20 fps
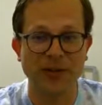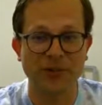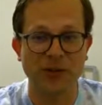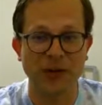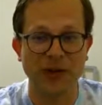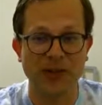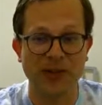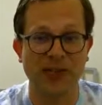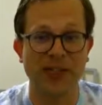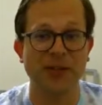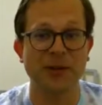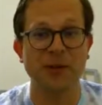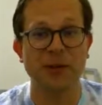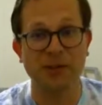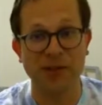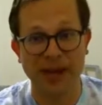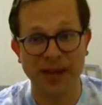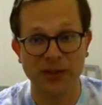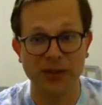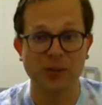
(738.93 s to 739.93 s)
points so that it would
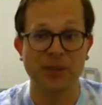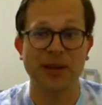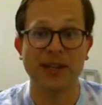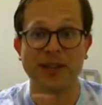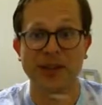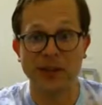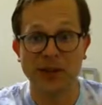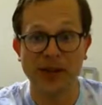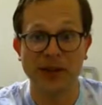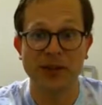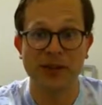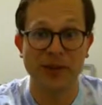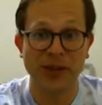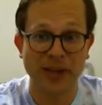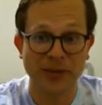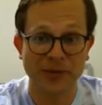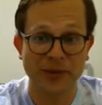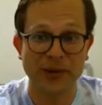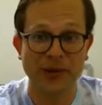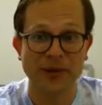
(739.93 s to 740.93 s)
match my Toadette
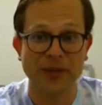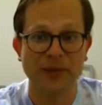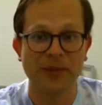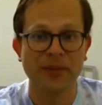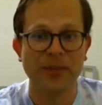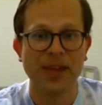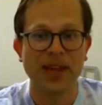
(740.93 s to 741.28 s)
drivers.